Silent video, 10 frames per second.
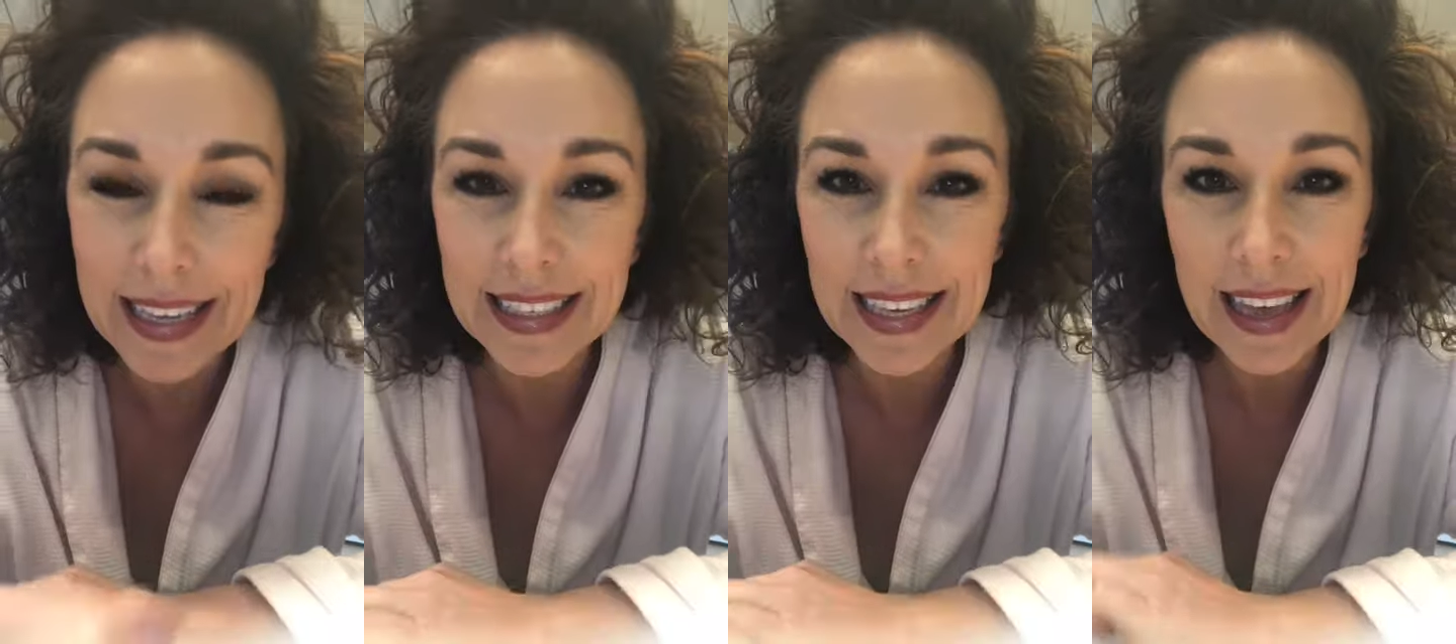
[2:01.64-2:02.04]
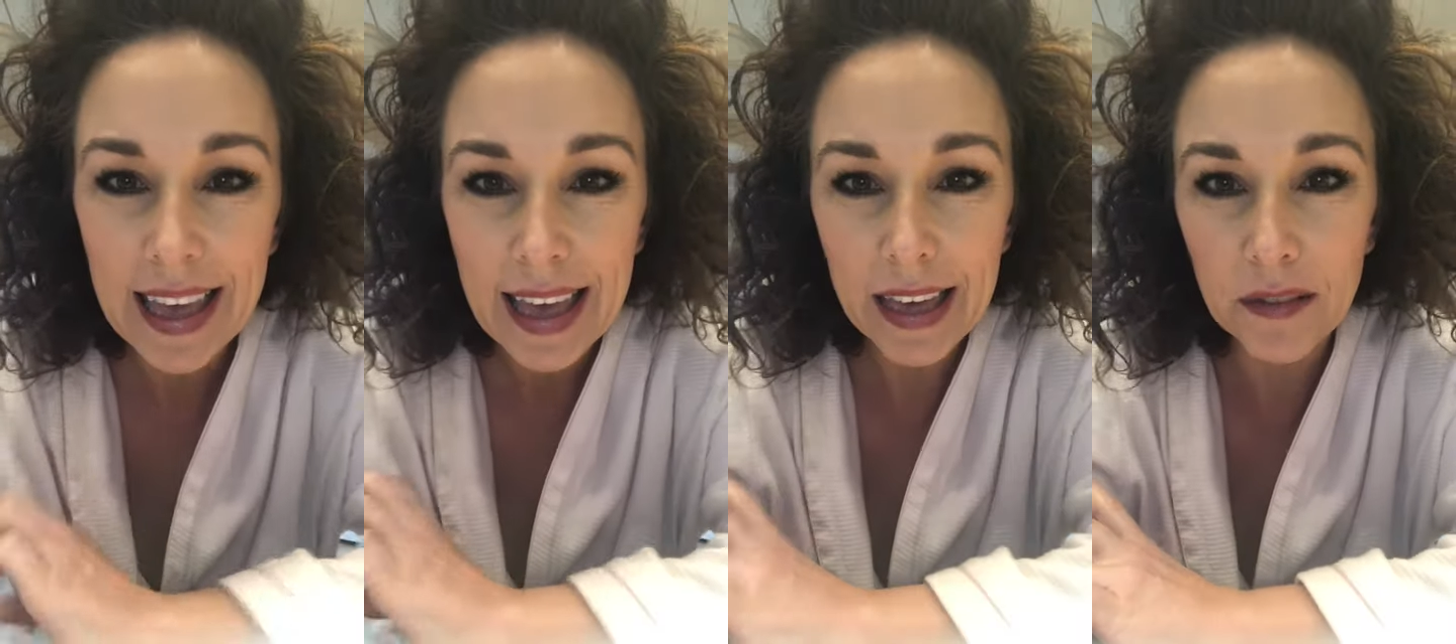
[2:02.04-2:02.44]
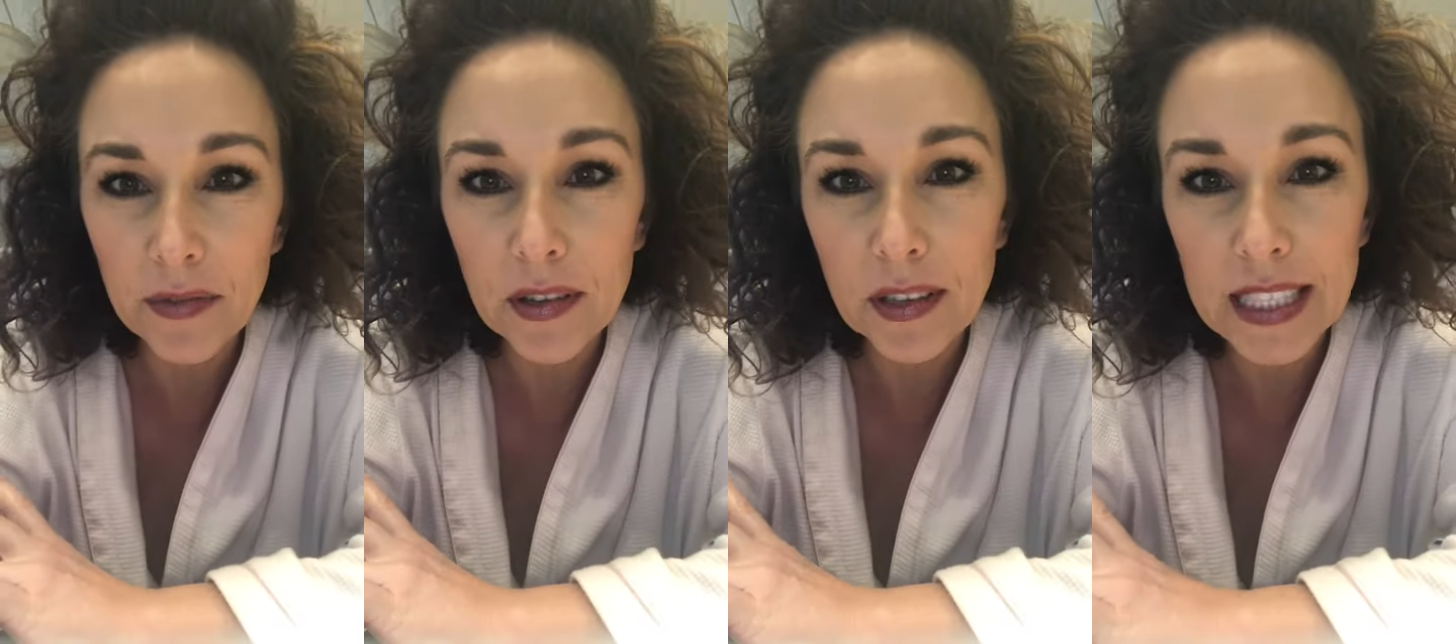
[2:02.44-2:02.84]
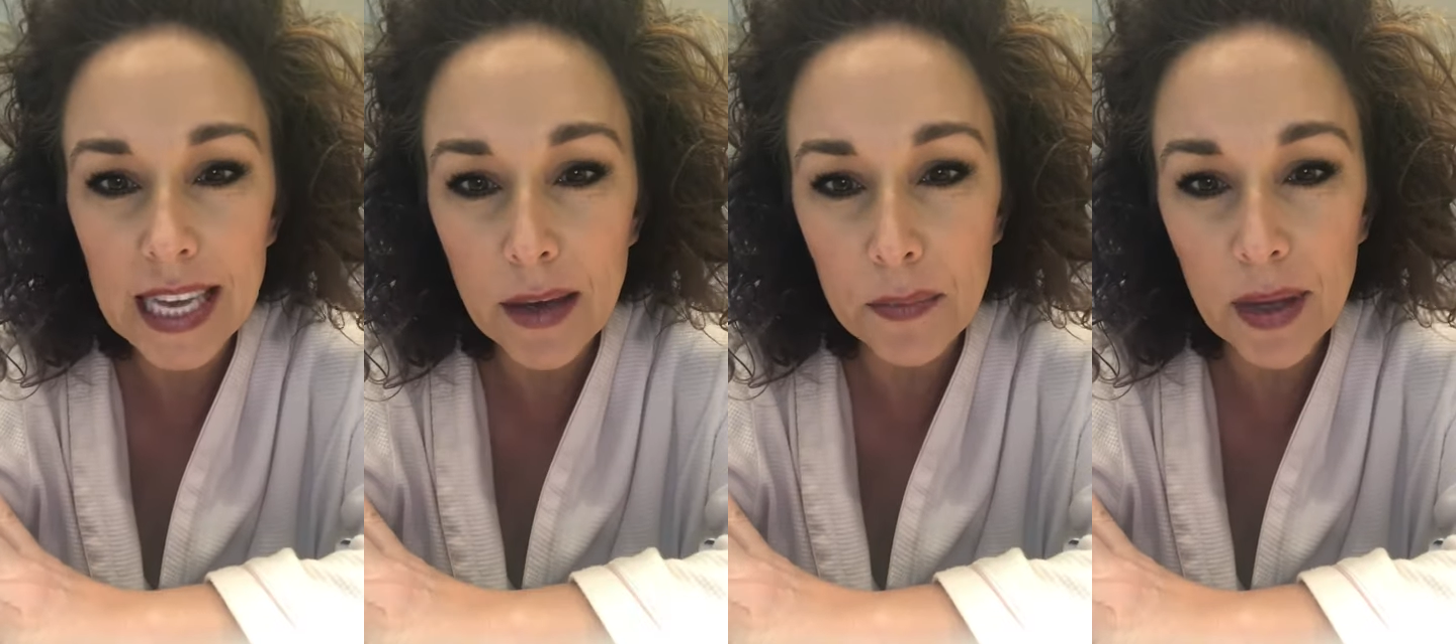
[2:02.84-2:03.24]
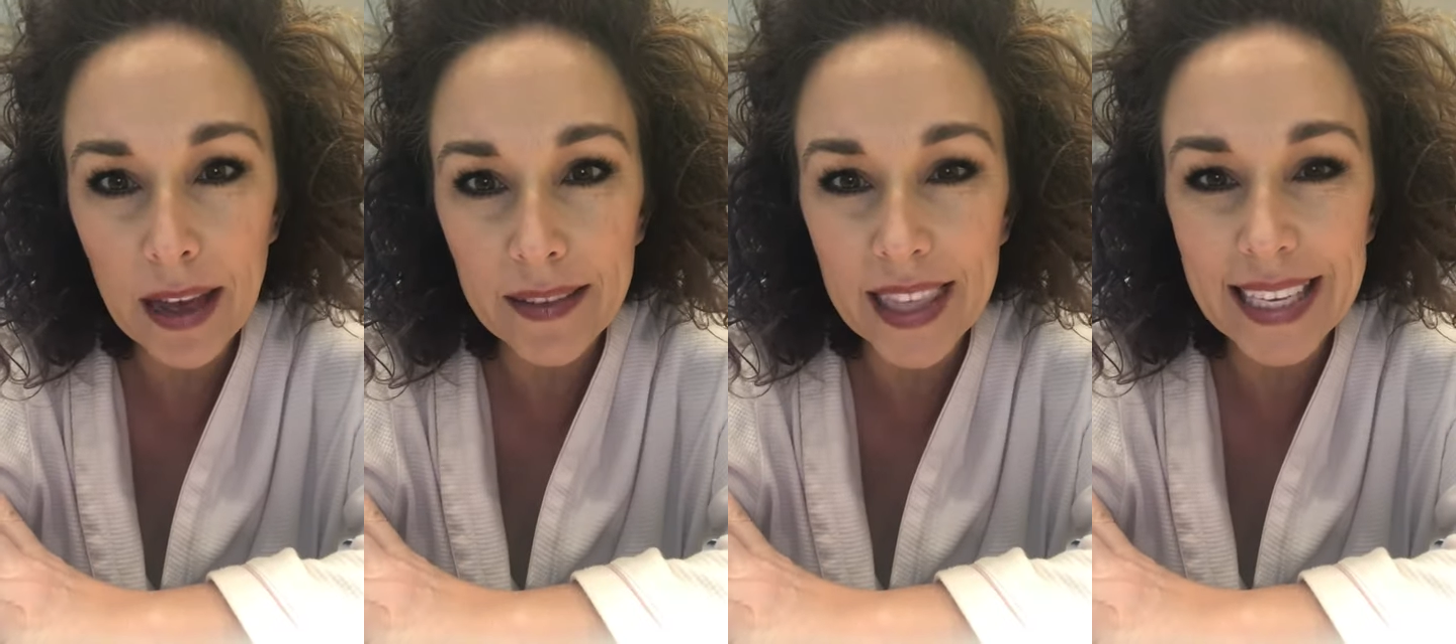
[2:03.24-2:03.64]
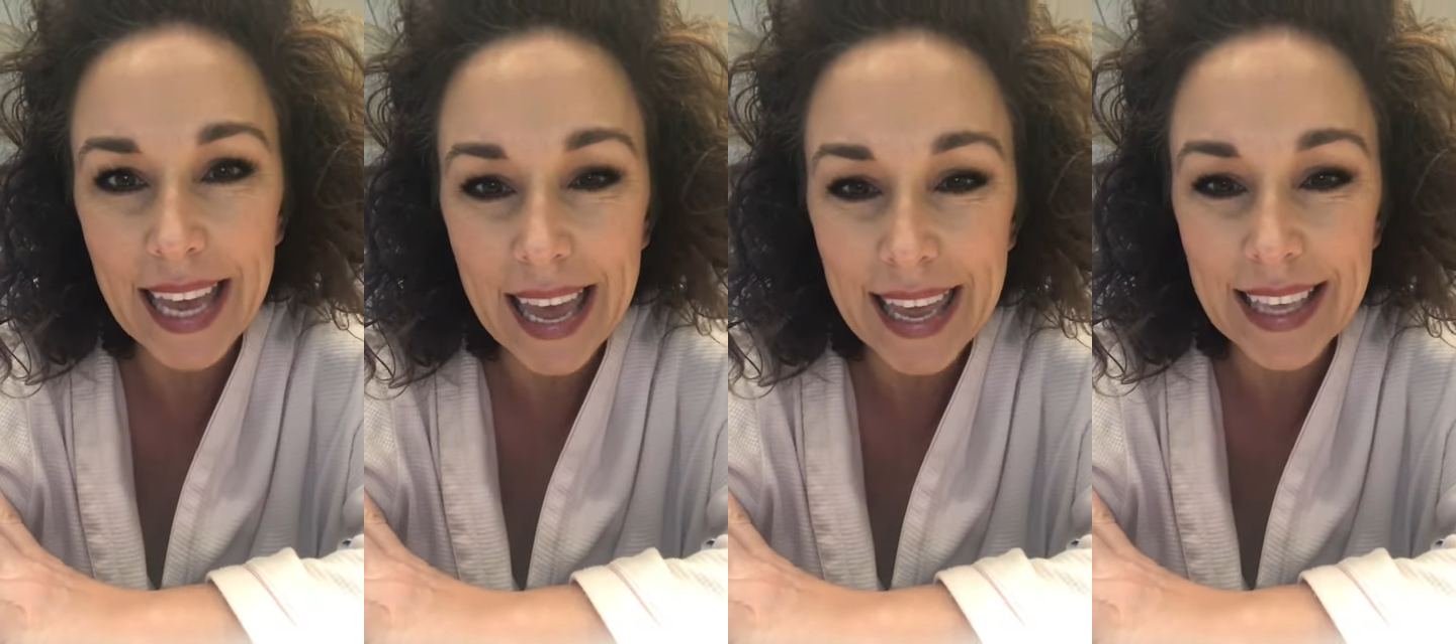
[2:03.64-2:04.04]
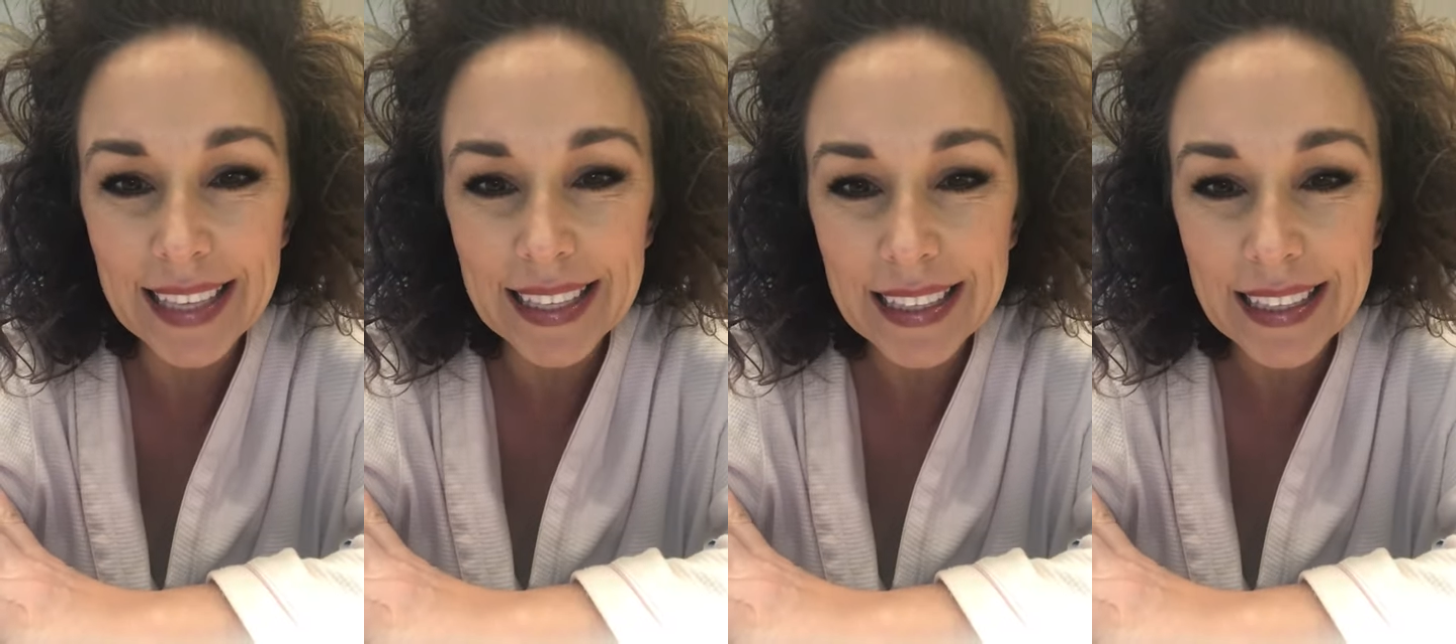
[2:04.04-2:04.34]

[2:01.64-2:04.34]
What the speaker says: is helpful. Tip of the day.